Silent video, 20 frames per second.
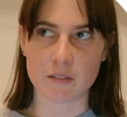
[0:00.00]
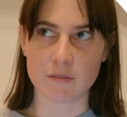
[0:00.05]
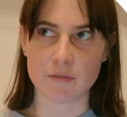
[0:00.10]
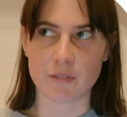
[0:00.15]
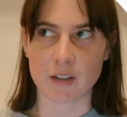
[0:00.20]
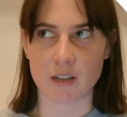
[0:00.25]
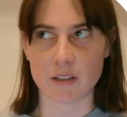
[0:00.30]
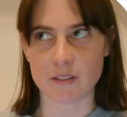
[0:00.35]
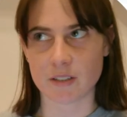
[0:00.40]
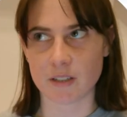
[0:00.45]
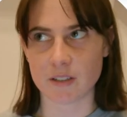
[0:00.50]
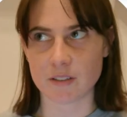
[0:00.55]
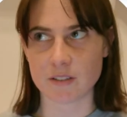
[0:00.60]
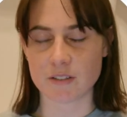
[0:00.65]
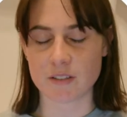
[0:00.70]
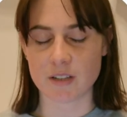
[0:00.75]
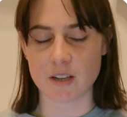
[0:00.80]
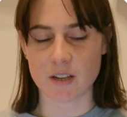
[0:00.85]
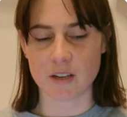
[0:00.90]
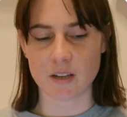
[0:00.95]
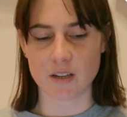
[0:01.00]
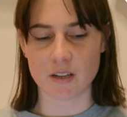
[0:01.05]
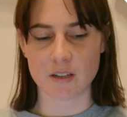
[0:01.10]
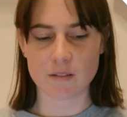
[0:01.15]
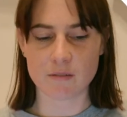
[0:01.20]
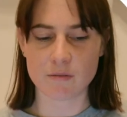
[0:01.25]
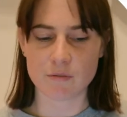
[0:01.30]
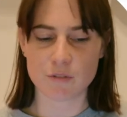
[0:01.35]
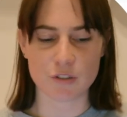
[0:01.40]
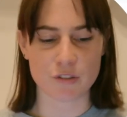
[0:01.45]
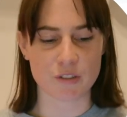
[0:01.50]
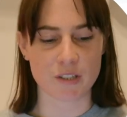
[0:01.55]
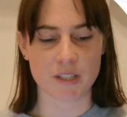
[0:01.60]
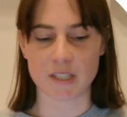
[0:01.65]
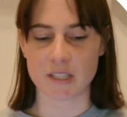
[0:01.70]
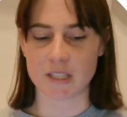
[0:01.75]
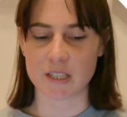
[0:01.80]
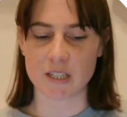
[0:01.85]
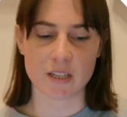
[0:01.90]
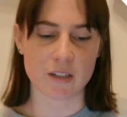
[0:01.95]
Valentine's Day, just
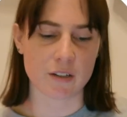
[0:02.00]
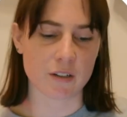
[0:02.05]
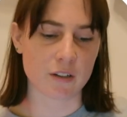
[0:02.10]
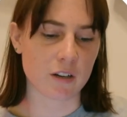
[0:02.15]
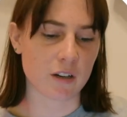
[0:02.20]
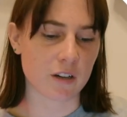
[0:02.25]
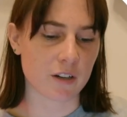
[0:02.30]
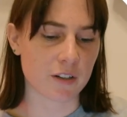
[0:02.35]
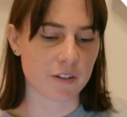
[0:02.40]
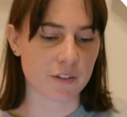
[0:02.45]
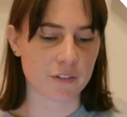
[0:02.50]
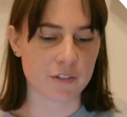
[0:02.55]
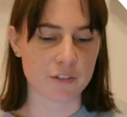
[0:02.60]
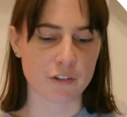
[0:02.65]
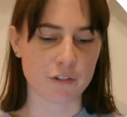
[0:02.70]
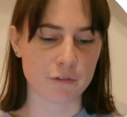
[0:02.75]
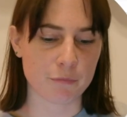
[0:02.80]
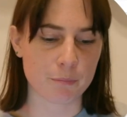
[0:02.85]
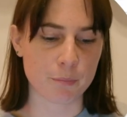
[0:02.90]
like getting a card and stuff.